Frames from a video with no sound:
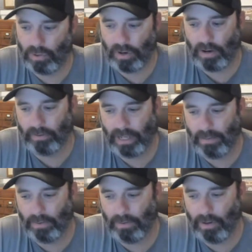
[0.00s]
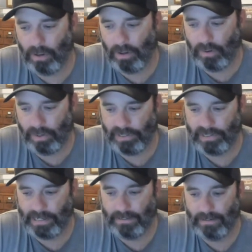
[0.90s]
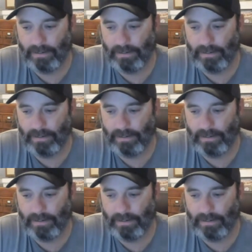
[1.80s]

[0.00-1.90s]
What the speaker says: Trout came up onto the scene.